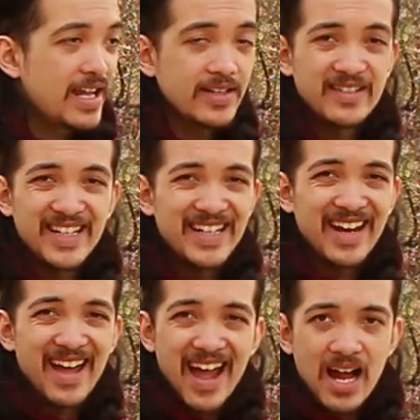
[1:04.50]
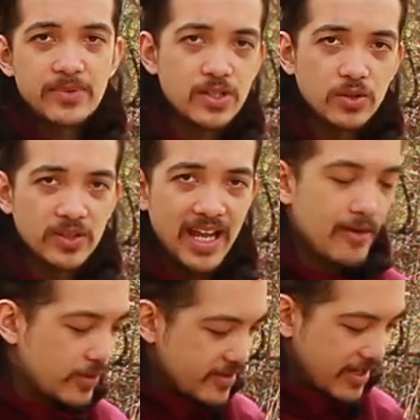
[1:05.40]
It did absolutely
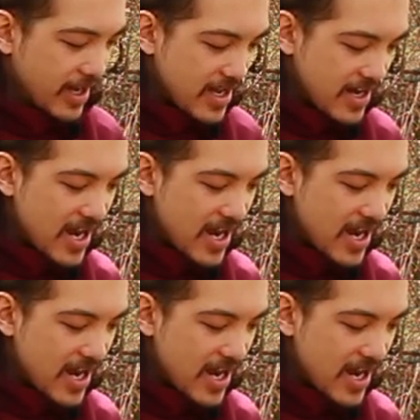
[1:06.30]
everything. And